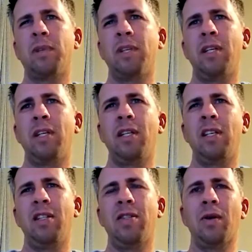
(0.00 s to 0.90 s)
but
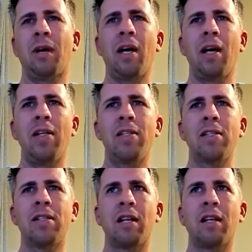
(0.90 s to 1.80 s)
it's okay. It's
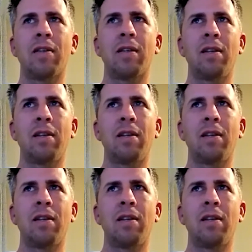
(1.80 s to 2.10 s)
just like